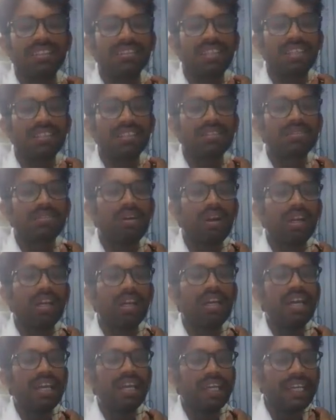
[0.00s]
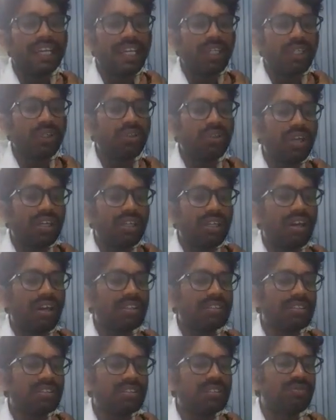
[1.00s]
that is called negative
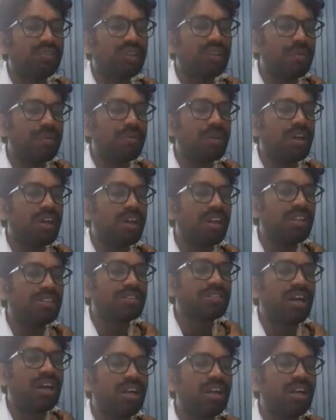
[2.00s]
catalysis. Phenomenon is called